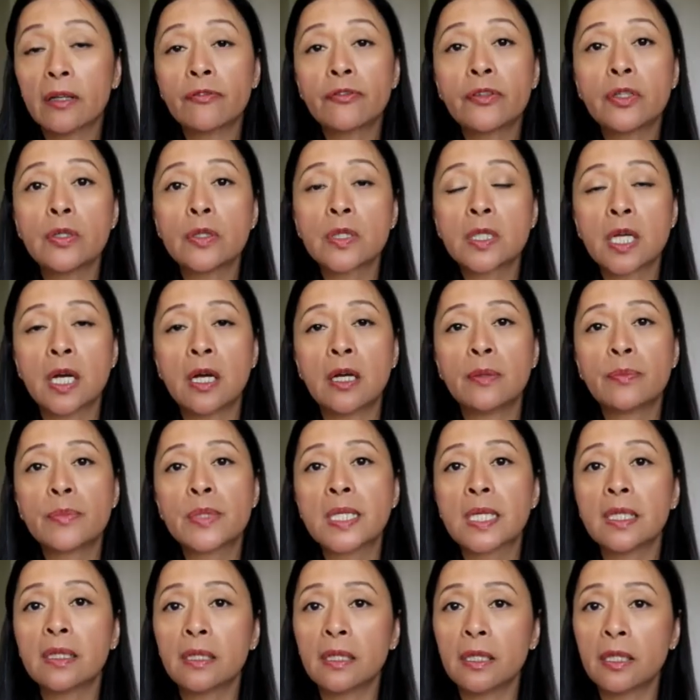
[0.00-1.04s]
a few times
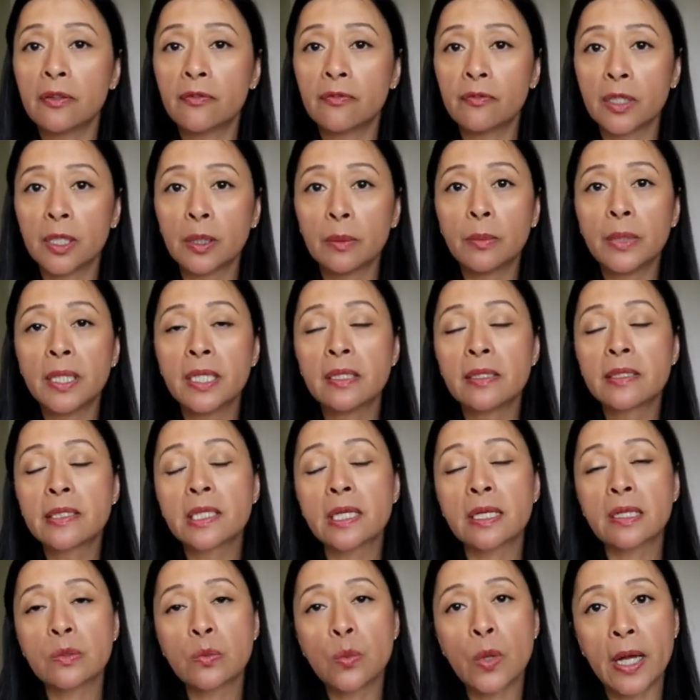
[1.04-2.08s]
in the evening meals
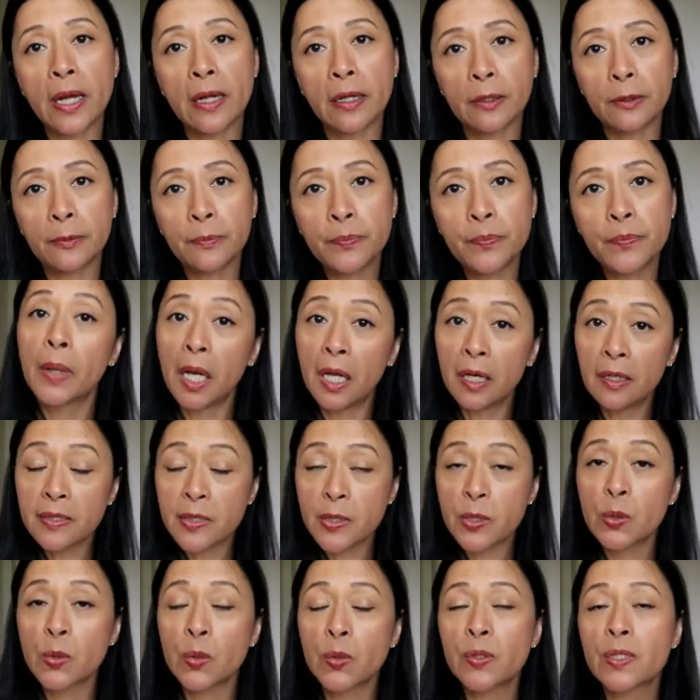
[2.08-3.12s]
as well.
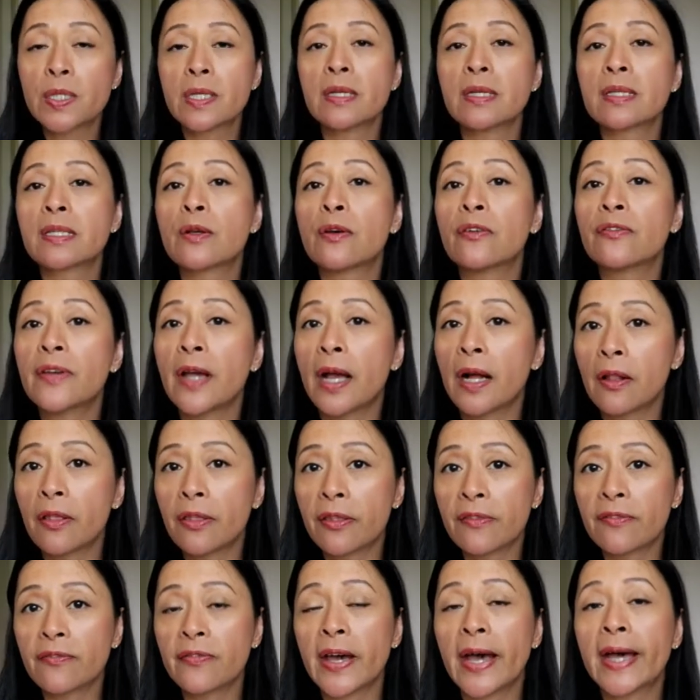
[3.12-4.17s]
Plant sources of
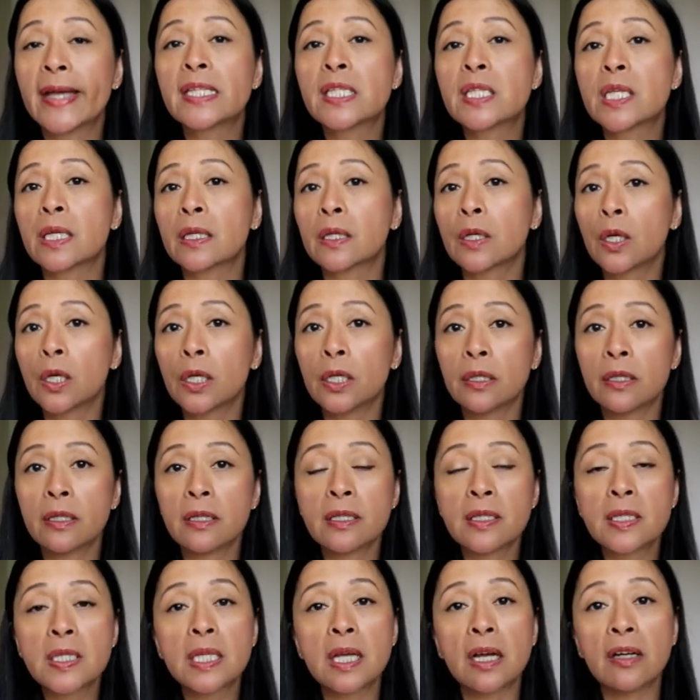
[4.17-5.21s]
healthy fats
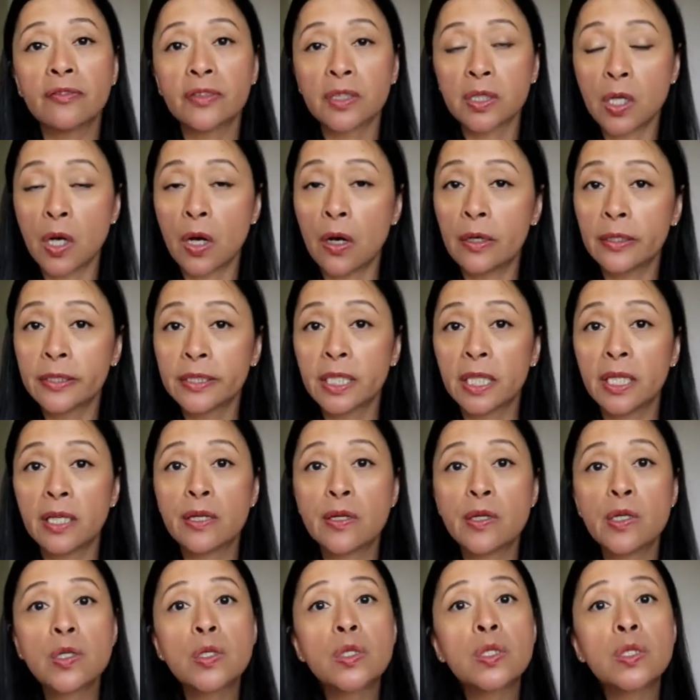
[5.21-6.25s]
include
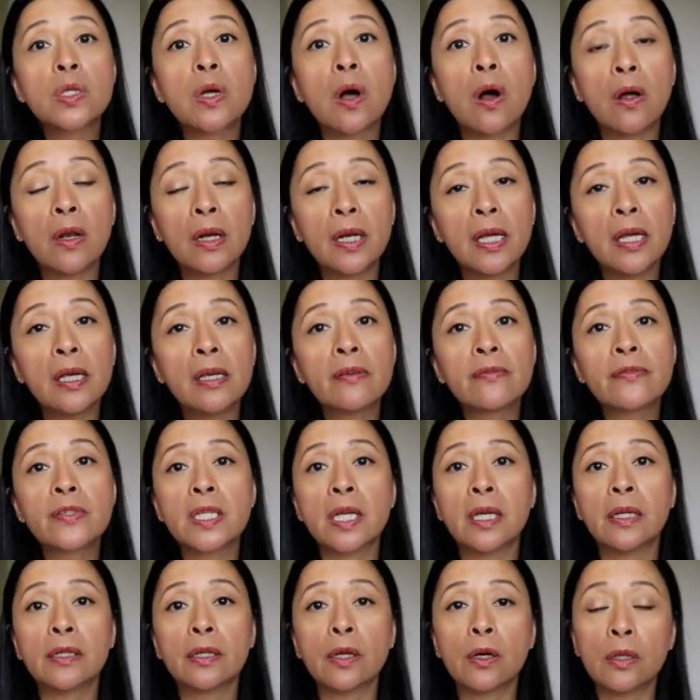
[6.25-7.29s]
avocados, olives
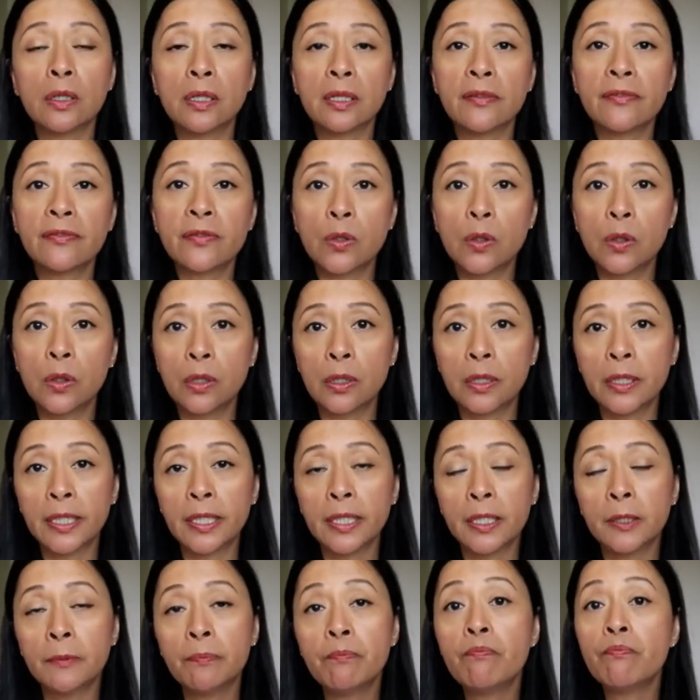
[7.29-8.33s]
and olive
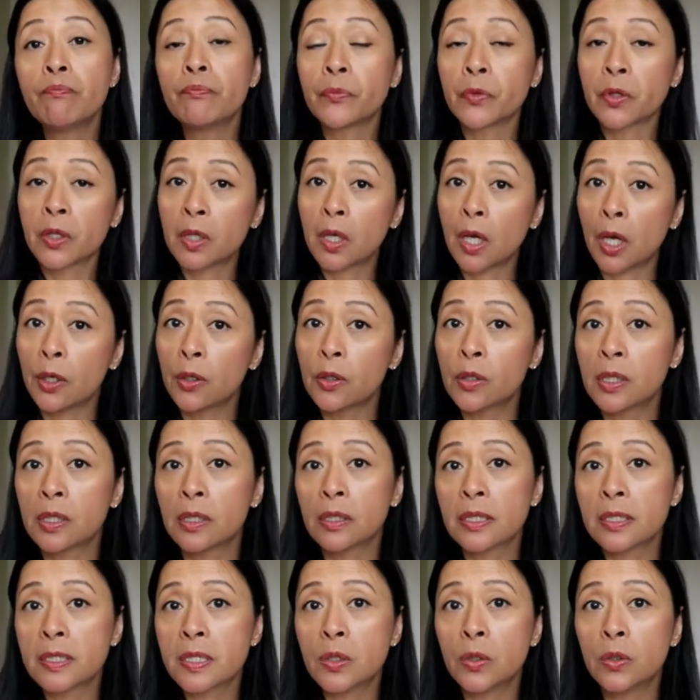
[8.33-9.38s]
oil,
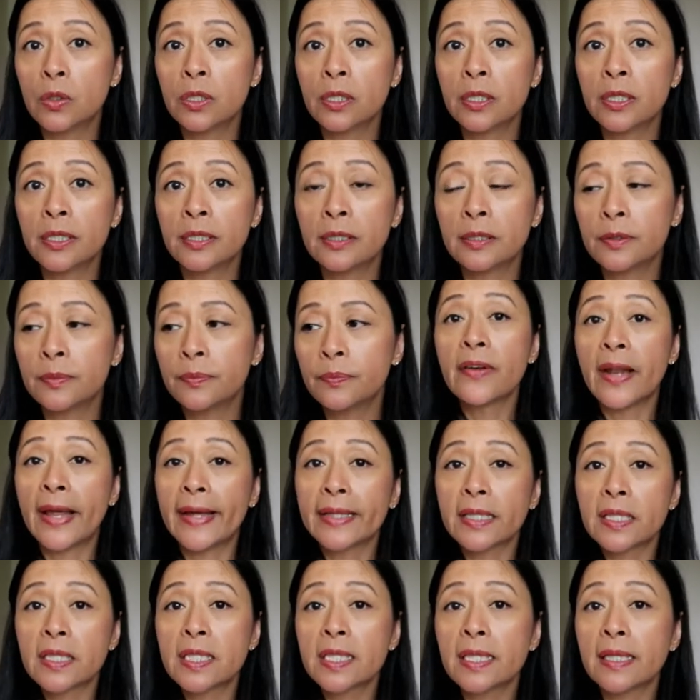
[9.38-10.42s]
coconut oil,
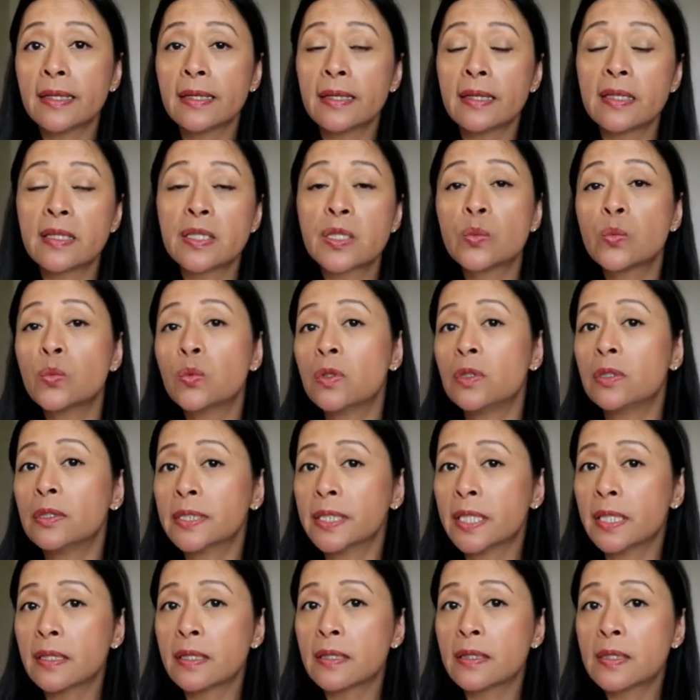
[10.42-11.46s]
flax seeds,
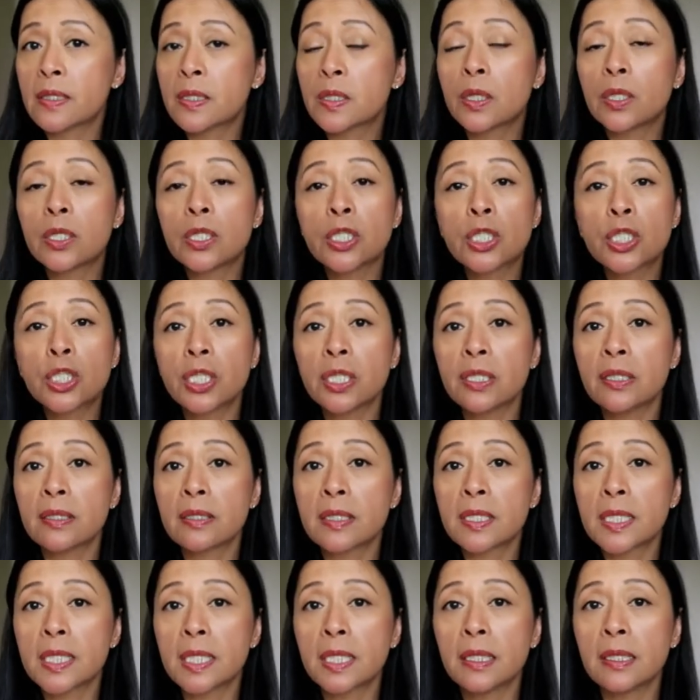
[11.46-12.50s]
walnuts, chia
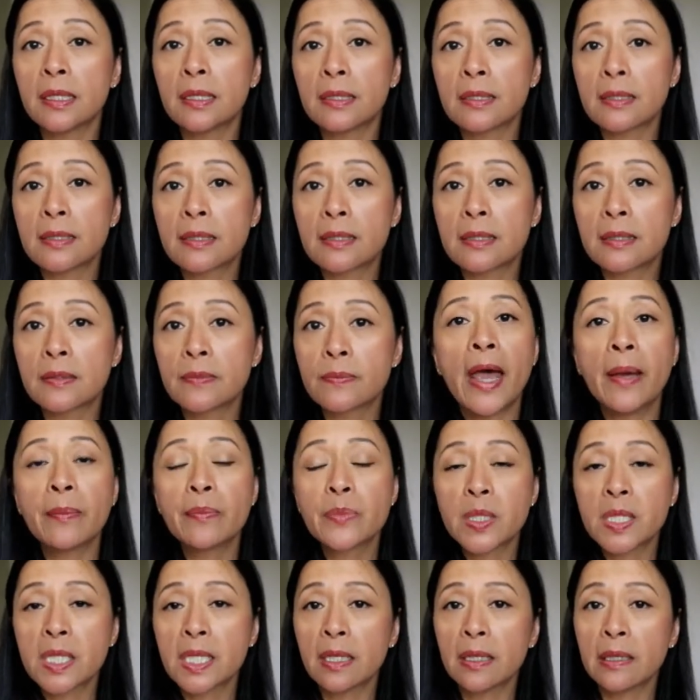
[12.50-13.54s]
seeds, hemp
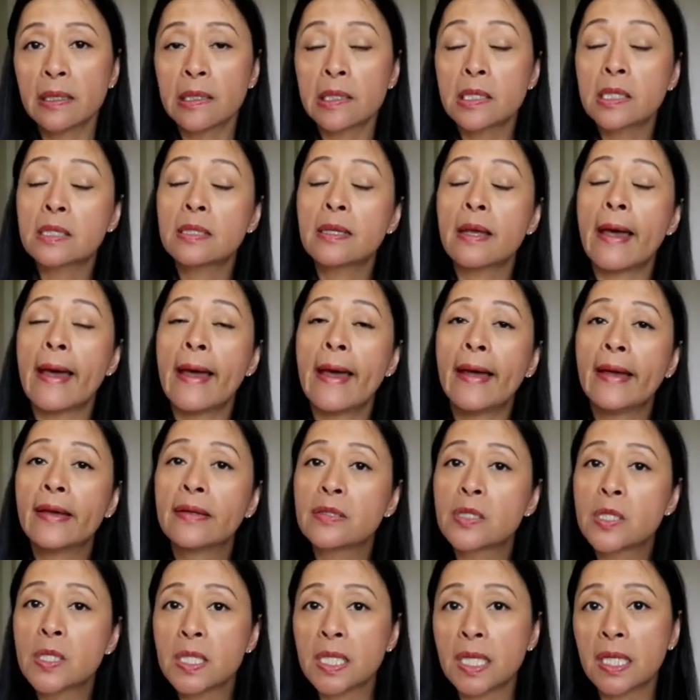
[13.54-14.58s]
seeds,
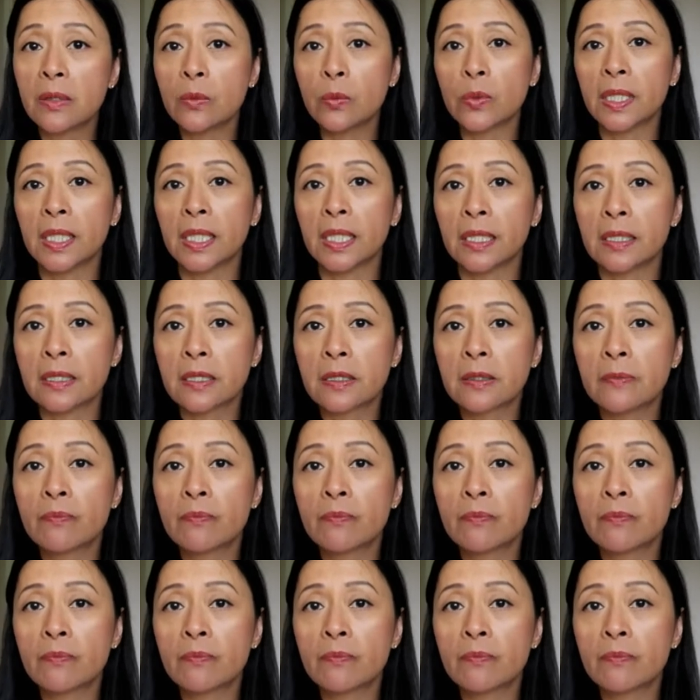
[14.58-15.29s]
and seaweed.